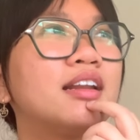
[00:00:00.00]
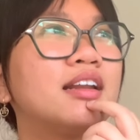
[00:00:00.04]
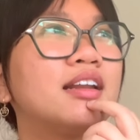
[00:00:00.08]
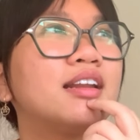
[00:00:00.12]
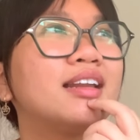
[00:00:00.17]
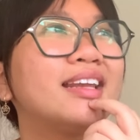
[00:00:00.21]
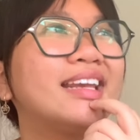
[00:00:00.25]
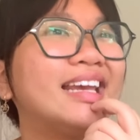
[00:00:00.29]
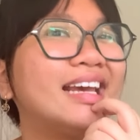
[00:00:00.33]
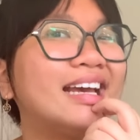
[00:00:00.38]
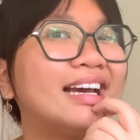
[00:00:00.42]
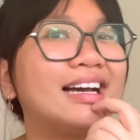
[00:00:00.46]

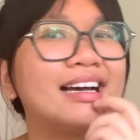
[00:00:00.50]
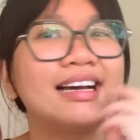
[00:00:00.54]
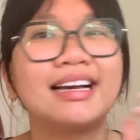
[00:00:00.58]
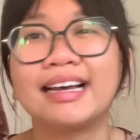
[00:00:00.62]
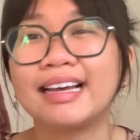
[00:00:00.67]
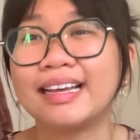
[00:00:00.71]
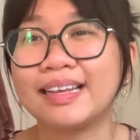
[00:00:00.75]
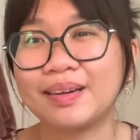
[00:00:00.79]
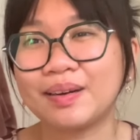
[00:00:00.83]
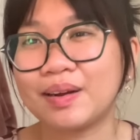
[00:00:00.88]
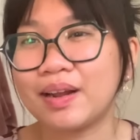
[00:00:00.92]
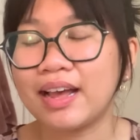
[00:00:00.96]
yeah,
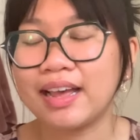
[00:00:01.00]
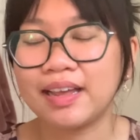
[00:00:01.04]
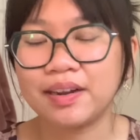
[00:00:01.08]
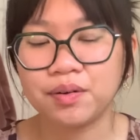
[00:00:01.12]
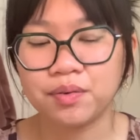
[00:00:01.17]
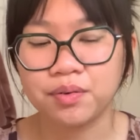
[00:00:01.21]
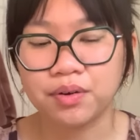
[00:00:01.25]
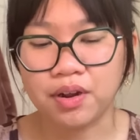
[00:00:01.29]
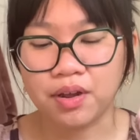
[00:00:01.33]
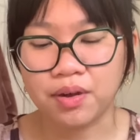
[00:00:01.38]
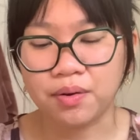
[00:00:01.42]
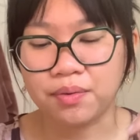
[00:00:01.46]
and I
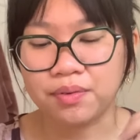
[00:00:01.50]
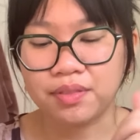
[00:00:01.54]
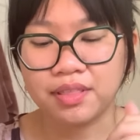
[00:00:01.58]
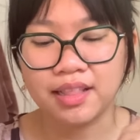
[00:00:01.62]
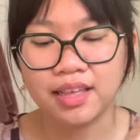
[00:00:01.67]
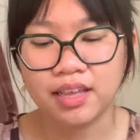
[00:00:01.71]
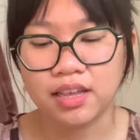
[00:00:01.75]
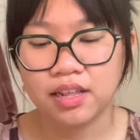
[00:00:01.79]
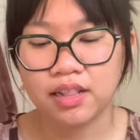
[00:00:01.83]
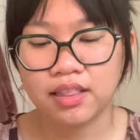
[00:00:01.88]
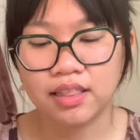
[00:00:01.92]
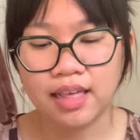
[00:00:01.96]
don't know, and
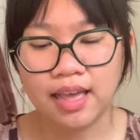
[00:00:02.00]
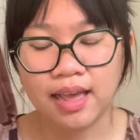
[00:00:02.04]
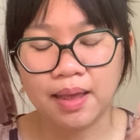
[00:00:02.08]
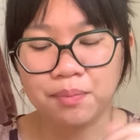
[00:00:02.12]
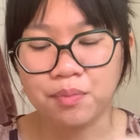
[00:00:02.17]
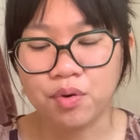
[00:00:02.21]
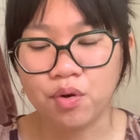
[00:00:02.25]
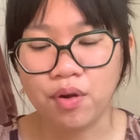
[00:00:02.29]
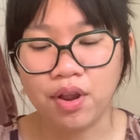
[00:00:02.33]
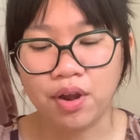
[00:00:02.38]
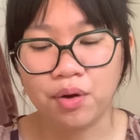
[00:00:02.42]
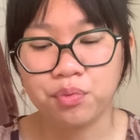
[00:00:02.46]
that
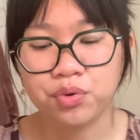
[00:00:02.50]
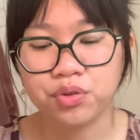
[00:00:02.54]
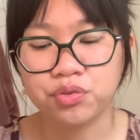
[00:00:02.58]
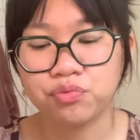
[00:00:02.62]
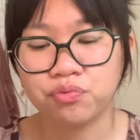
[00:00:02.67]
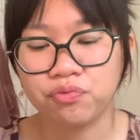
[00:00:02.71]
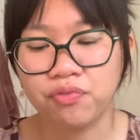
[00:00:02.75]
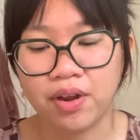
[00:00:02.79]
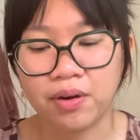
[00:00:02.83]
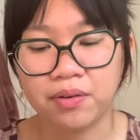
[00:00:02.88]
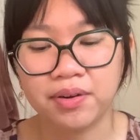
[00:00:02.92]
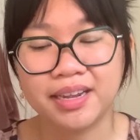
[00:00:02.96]
mohair was
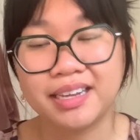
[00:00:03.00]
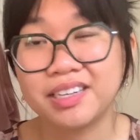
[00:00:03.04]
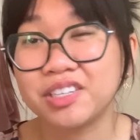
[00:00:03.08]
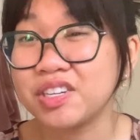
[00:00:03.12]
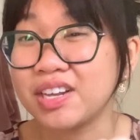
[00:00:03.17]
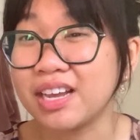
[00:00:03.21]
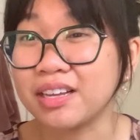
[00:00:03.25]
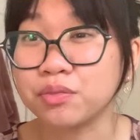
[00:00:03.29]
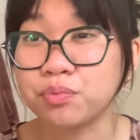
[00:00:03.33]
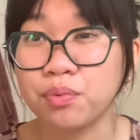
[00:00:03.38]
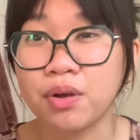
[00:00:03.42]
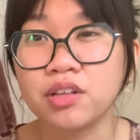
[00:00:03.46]
very
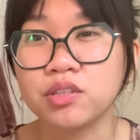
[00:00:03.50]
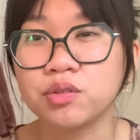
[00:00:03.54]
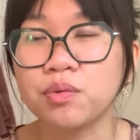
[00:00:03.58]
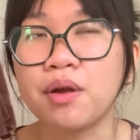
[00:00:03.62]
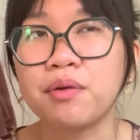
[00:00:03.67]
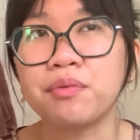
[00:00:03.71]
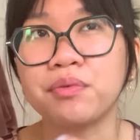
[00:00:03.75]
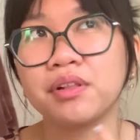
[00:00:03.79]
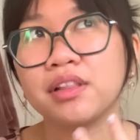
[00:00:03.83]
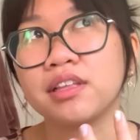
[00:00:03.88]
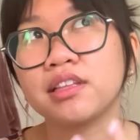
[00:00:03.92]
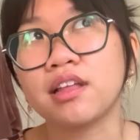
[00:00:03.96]
itchy as well, so I
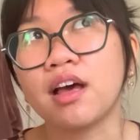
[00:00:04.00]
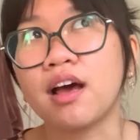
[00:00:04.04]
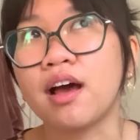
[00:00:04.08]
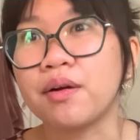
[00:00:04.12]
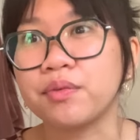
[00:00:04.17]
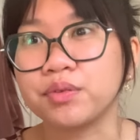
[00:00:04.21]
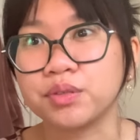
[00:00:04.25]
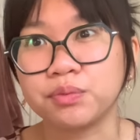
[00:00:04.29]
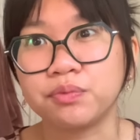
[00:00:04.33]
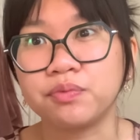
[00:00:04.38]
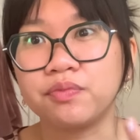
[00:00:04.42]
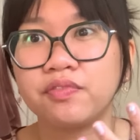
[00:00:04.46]
really thought I
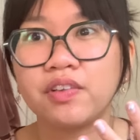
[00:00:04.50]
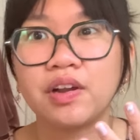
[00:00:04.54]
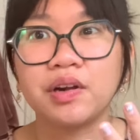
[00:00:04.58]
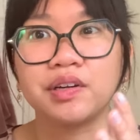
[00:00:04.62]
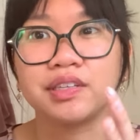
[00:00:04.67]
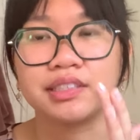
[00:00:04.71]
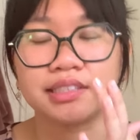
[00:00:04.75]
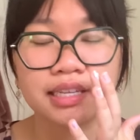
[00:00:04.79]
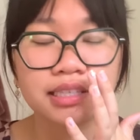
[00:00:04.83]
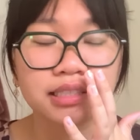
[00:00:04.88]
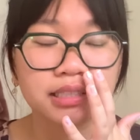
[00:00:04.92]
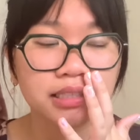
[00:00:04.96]
was
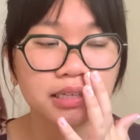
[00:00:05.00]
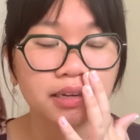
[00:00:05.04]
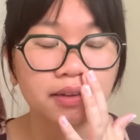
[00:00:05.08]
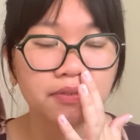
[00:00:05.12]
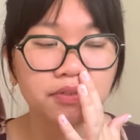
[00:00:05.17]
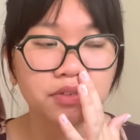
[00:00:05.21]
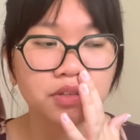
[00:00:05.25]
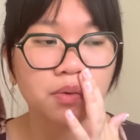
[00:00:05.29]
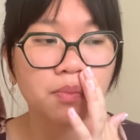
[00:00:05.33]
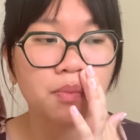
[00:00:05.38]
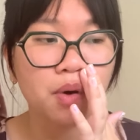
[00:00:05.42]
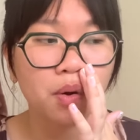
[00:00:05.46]
very
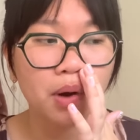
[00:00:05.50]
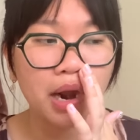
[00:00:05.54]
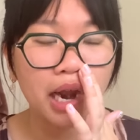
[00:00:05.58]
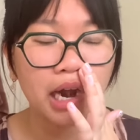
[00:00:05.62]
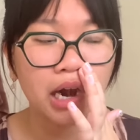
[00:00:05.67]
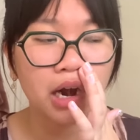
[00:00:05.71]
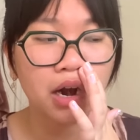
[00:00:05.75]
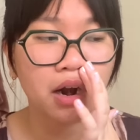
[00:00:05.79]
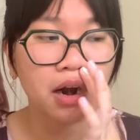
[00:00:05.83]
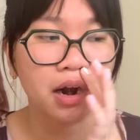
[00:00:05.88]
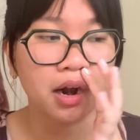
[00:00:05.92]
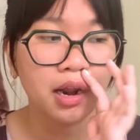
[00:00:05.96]
sensitive to
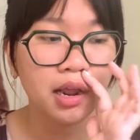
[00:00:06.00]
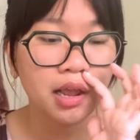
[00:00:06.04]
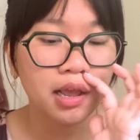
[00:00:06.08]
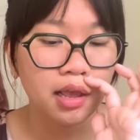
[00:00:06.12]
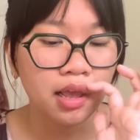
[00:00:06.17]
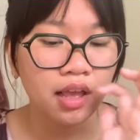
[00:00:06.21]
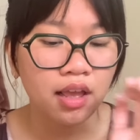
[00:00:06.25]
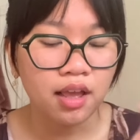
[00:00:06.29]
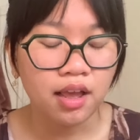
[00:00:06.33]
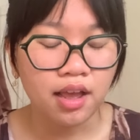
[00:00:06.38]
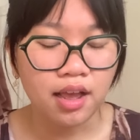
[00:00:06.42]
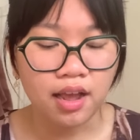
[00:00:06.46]
mohair.
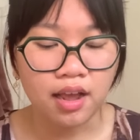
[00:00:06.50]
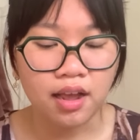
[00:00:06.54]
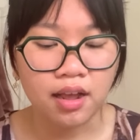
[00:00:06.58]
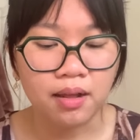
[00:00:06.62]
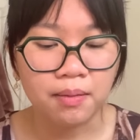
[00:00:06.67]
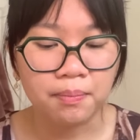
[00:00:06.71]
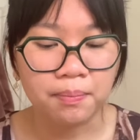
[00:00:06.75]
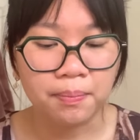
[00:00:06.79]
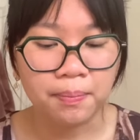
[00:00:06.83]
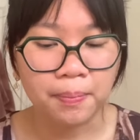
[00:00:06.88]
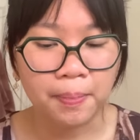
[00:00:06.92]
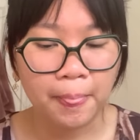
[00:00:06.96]

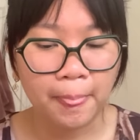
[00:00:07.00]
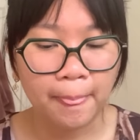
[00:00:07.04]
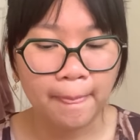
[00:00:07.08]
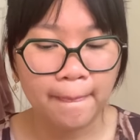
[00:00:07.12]
And